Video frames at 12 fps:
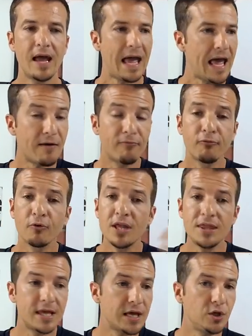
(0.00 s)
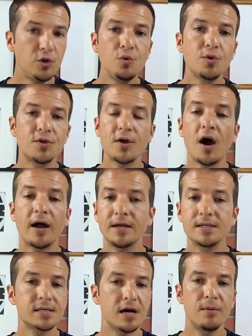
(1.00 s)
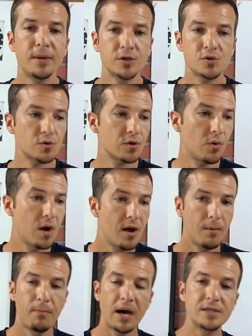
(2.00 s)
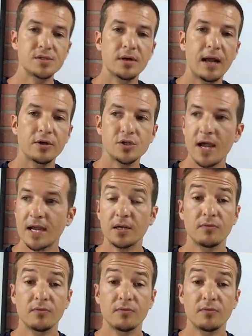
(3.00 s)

Everything you thought is coming true. Bonds are now attractive.